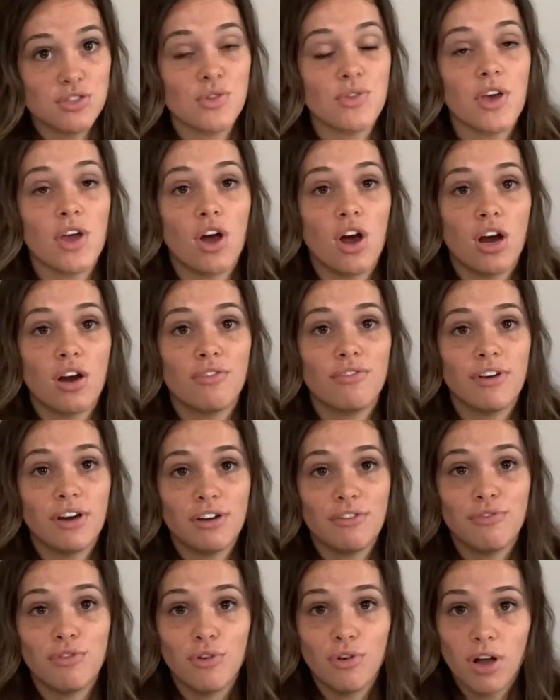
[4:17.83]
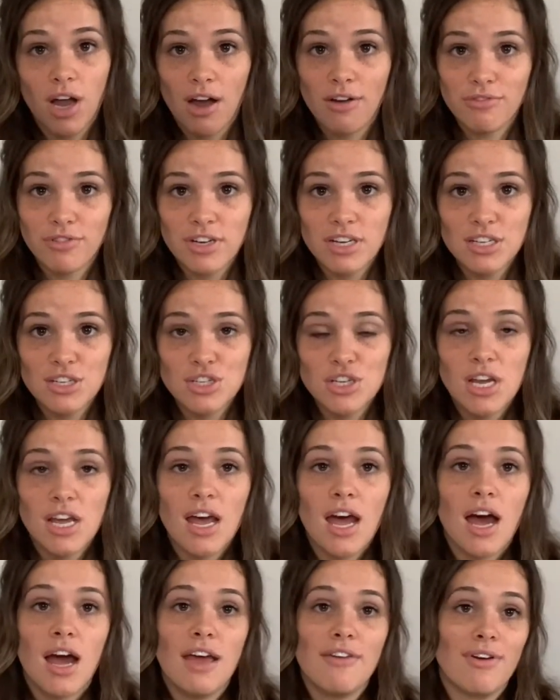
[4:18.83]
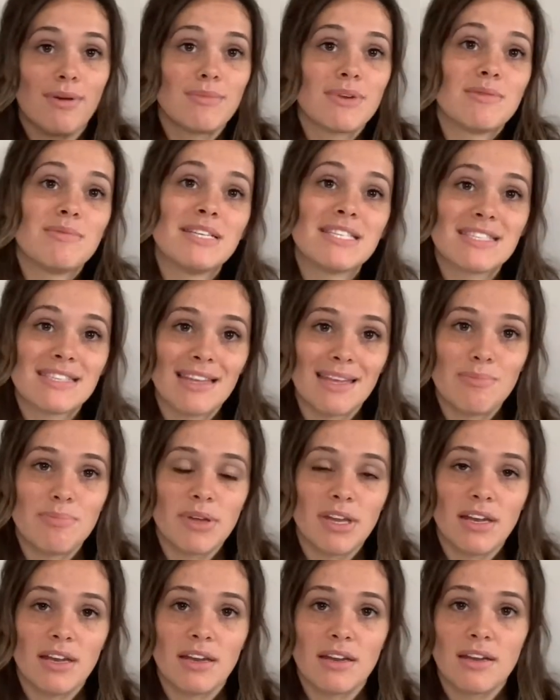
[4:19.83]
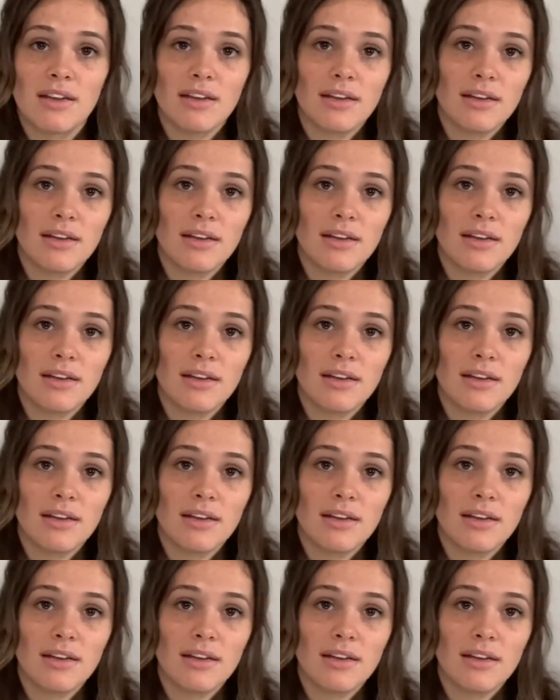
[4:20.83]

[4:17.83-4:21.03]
So they are very full coverage. If I'm going to be sleeping